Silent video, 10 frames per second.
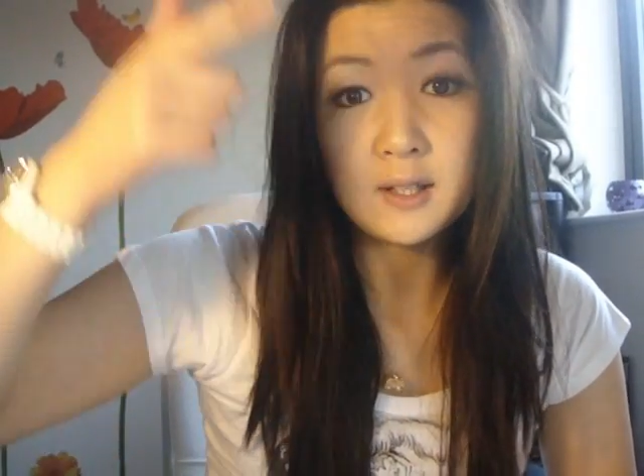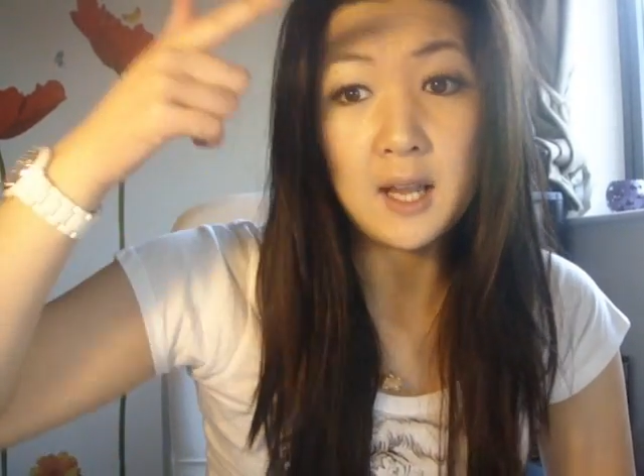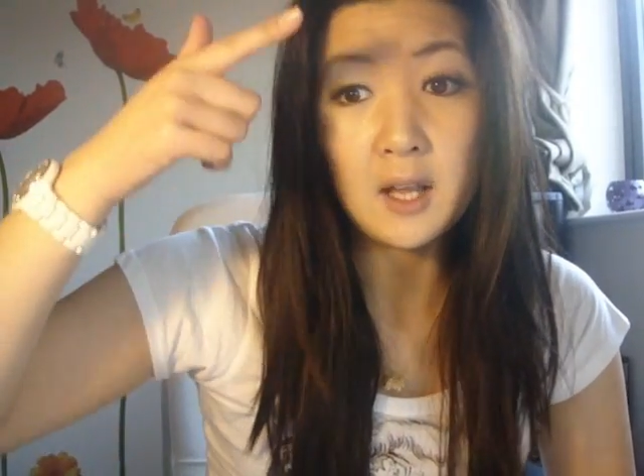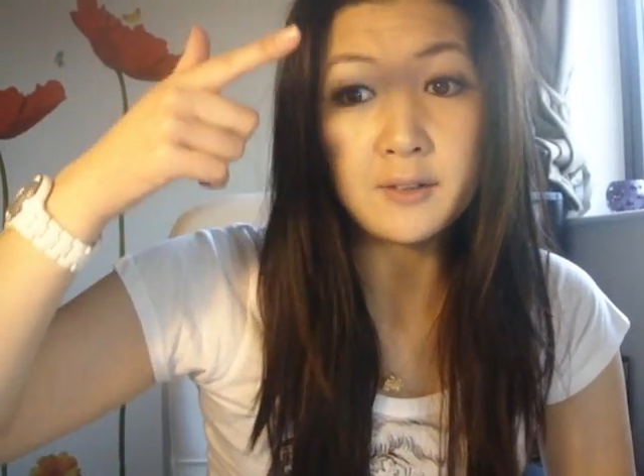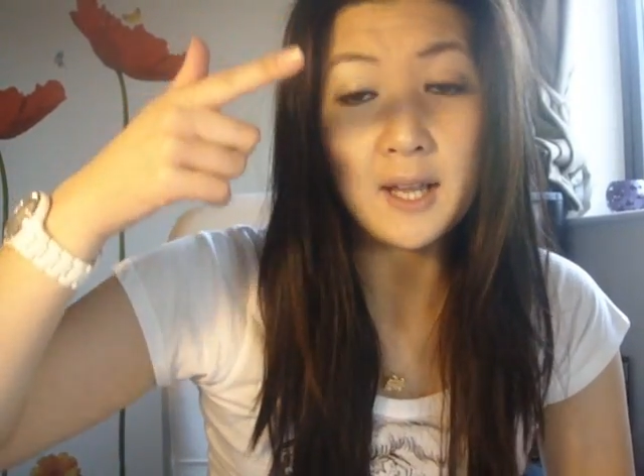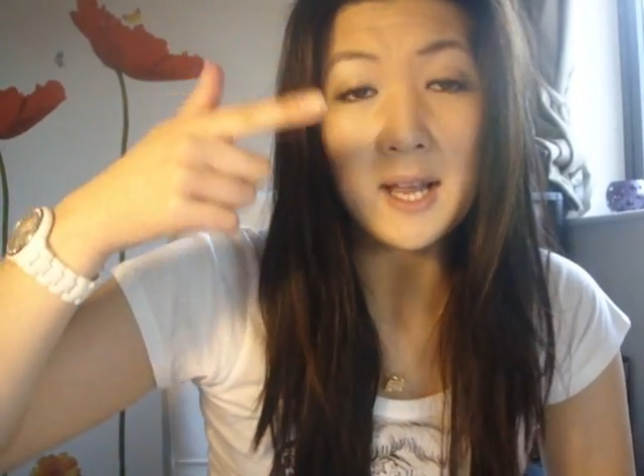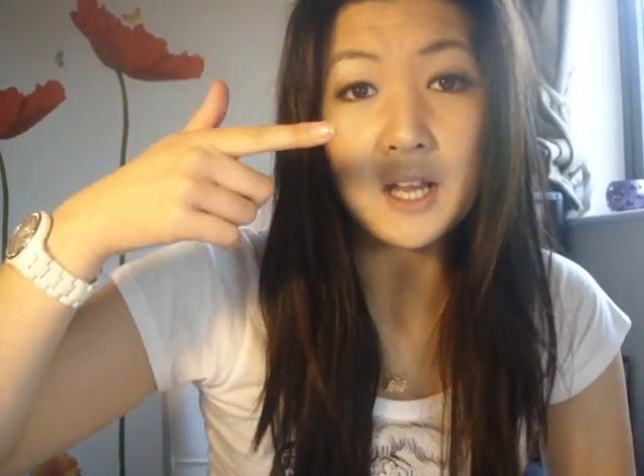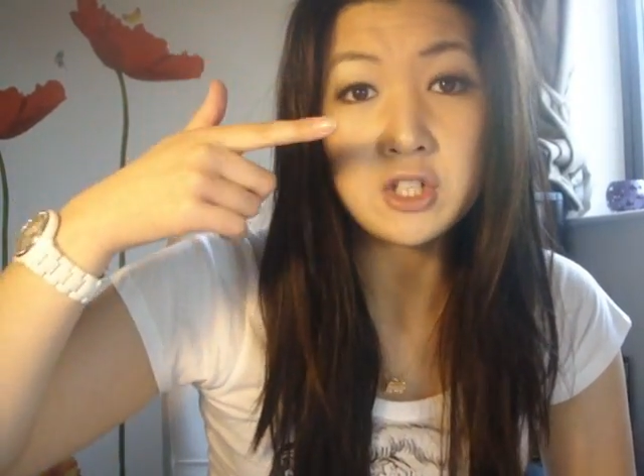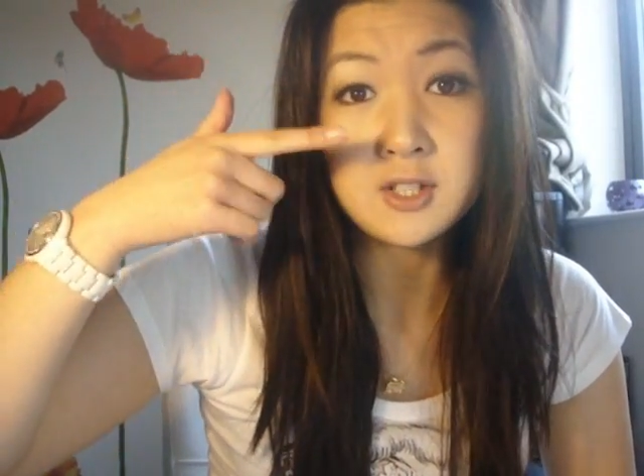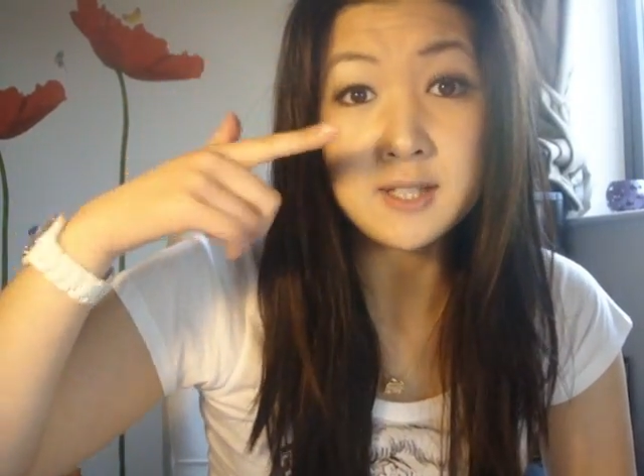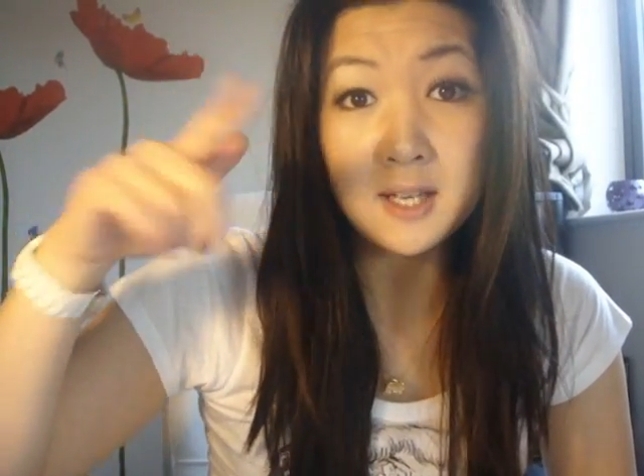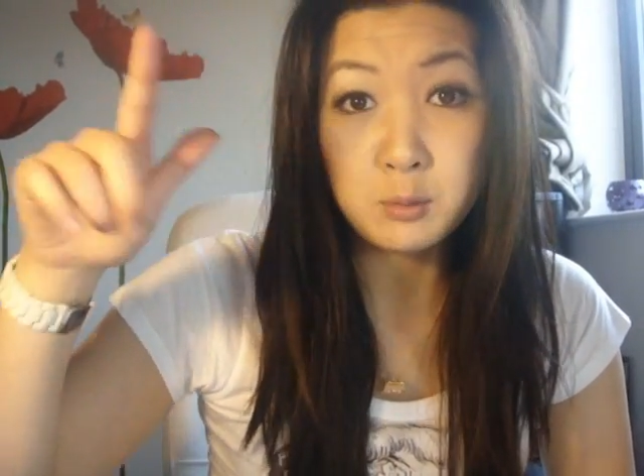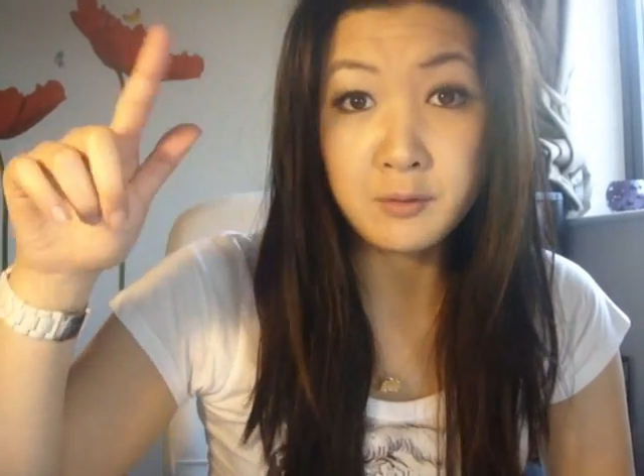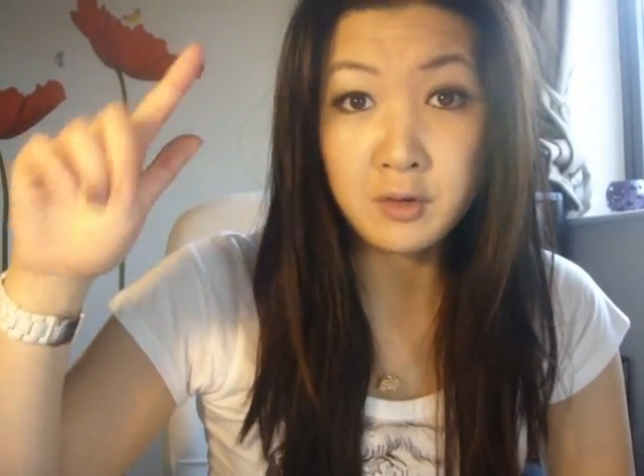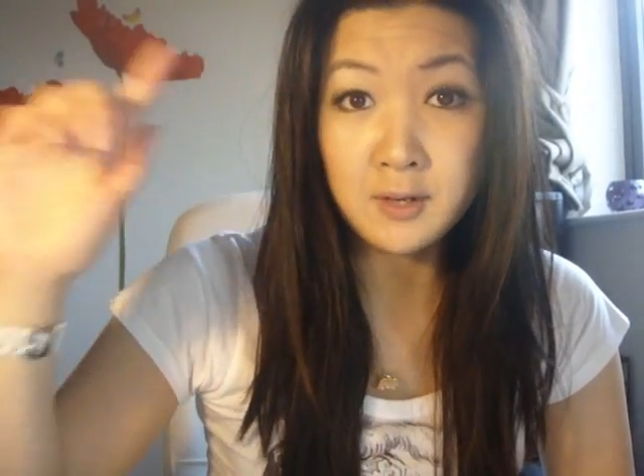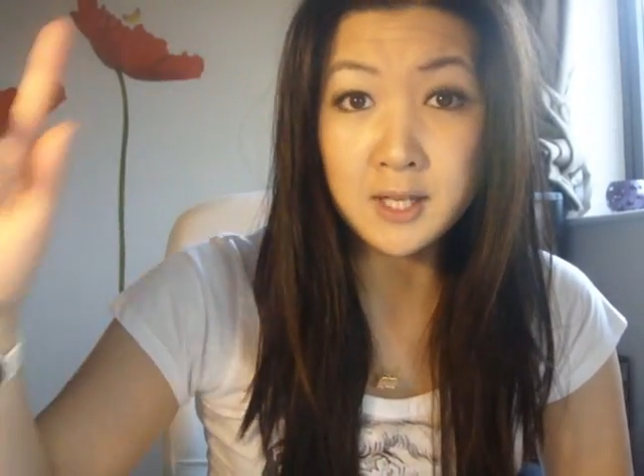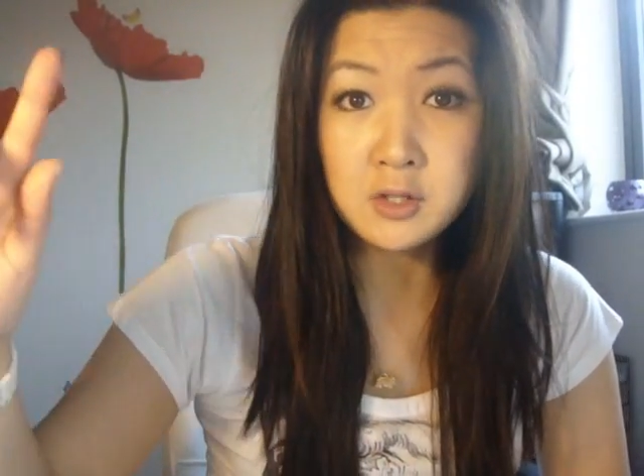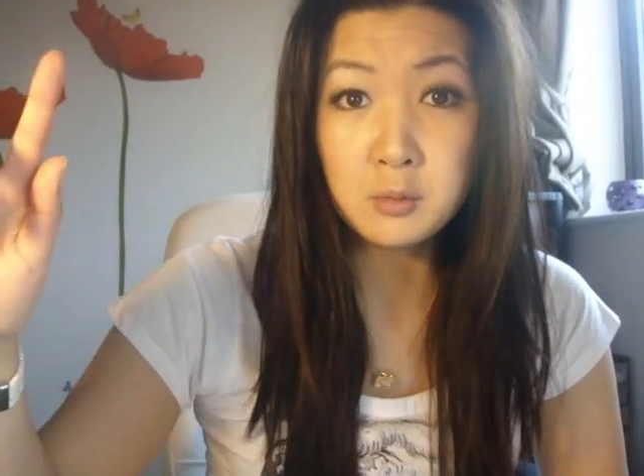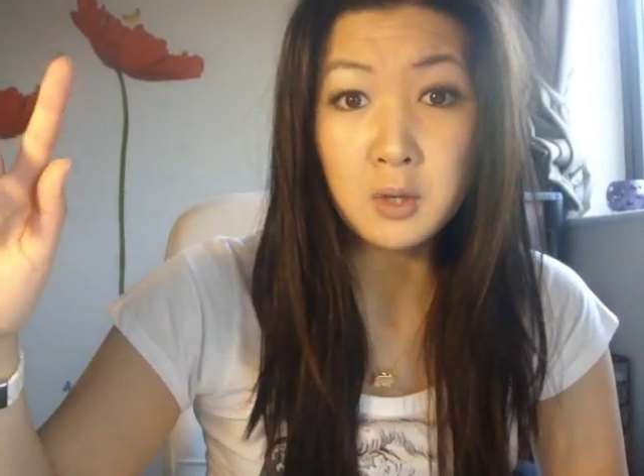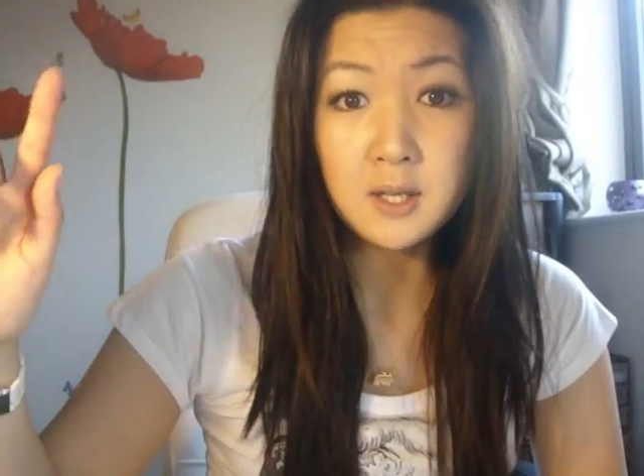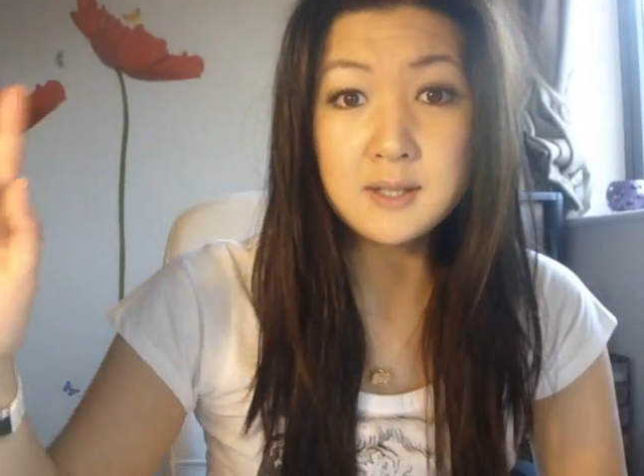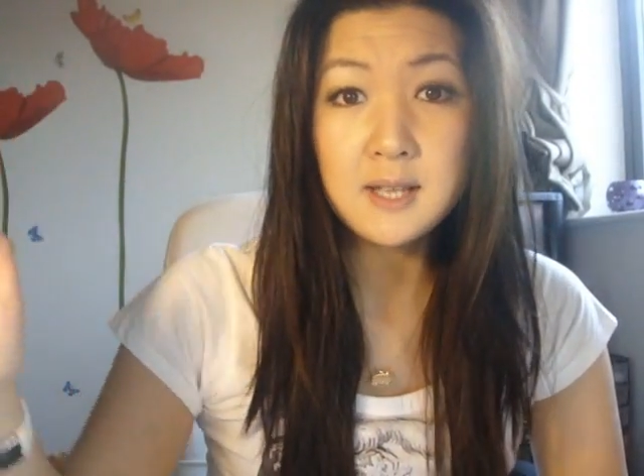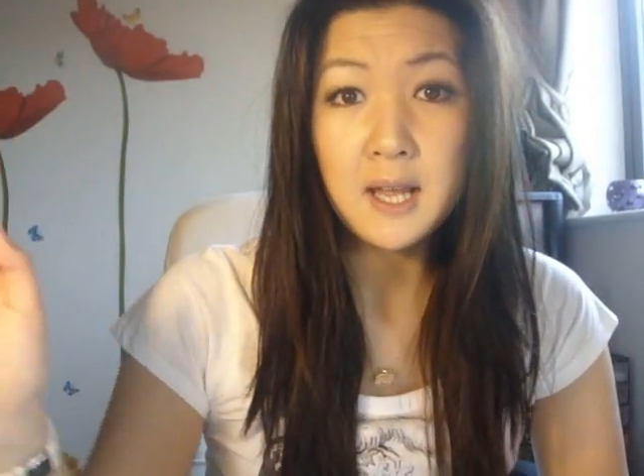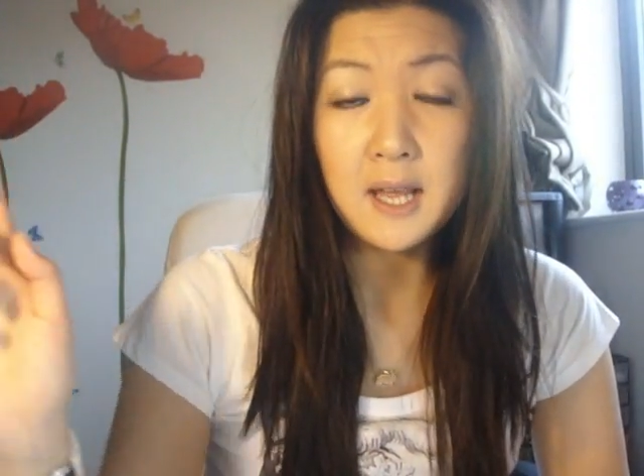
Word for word: curl the eyelashes in with your natural ones.